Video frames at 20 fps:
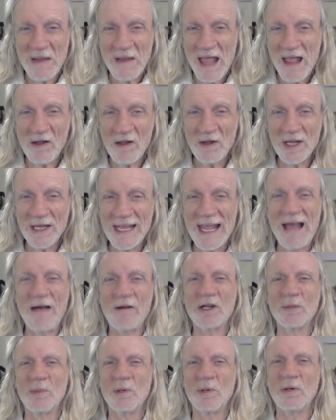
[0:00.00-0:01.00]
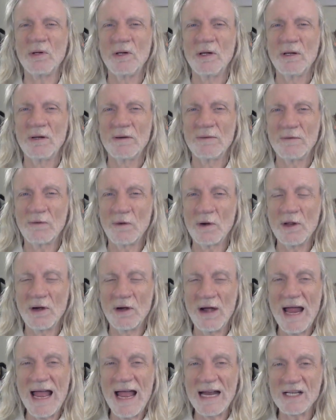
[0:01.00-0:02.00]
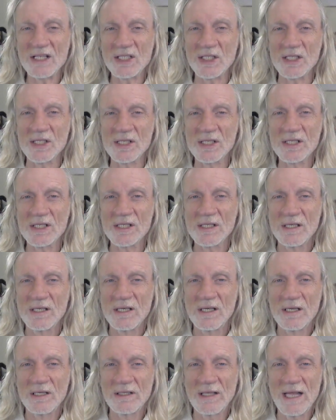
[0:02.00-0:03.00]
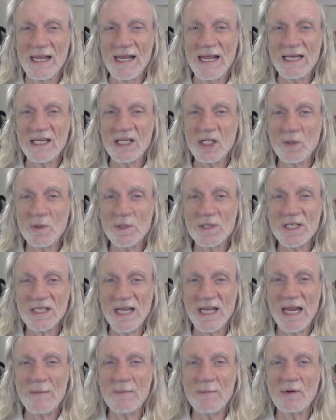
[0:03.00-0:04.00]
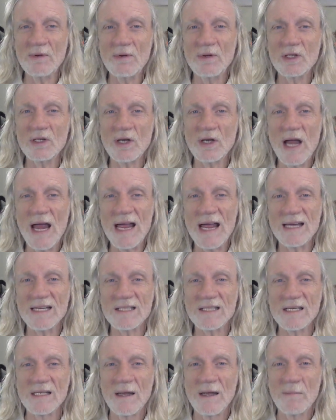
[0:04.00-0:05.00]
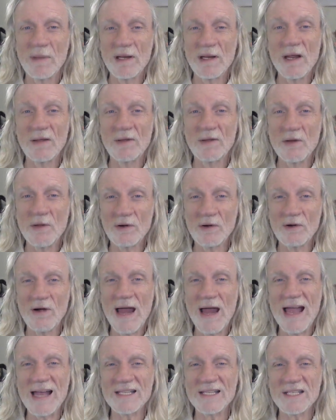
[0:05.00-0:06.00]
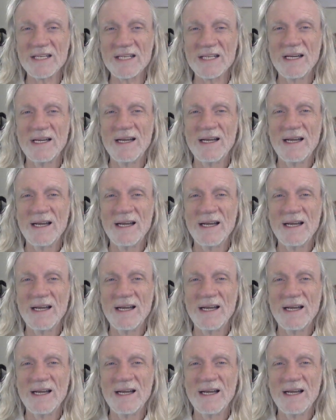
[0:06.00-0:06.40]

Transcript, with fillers: held accountable for their actions. They get to escape through the cracks.